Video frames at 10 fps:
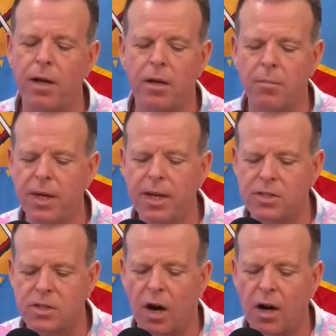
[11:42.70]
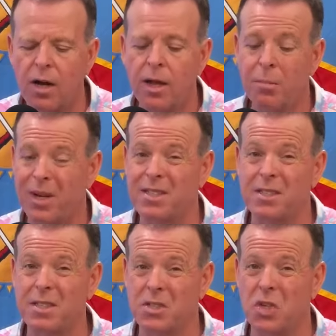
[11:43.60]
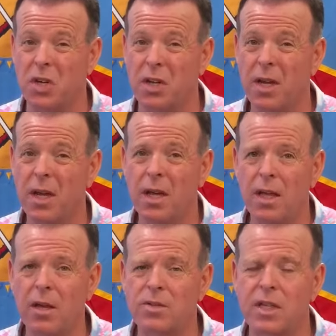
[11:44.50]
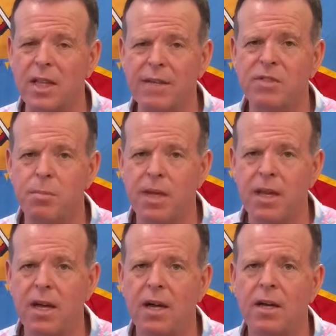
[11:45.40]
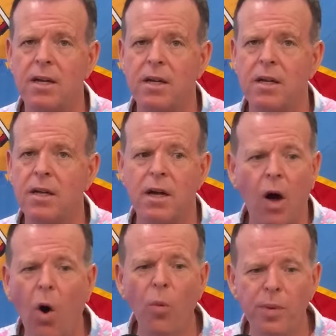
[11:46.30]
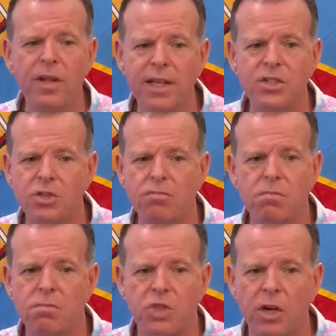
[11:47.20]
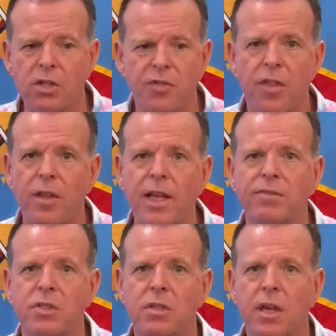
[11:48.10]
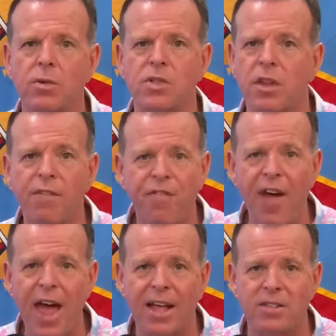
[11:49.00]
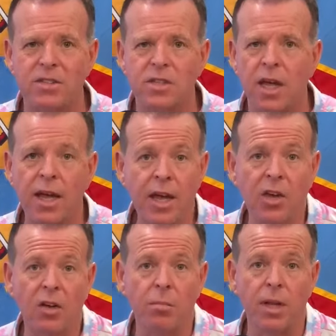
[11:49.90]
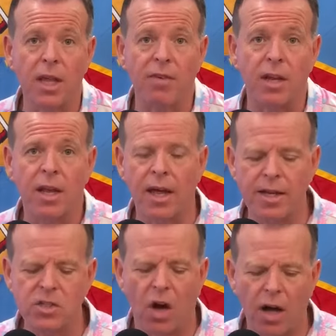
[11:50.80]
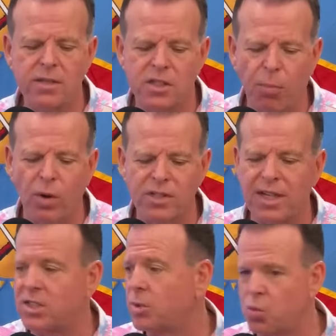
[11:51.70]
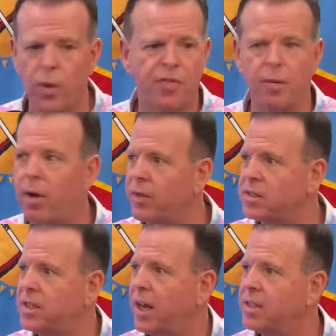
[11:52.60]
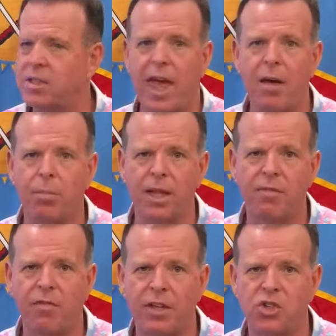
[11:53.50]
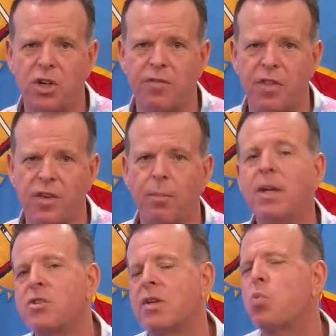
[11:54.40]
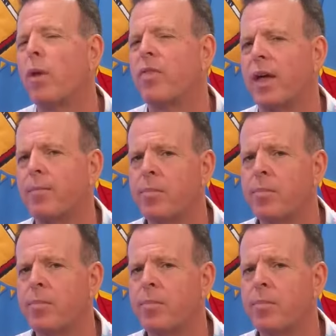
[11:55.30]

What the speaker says: media star, but it's because he's good. And he goes, the Leafs media openly cheers for the Leafs. He goes, they're fans. He couldn't believe it. And he's on Sportsnet, so he's with them on the set. He can't believe that they cheer for the team. So that's one thing.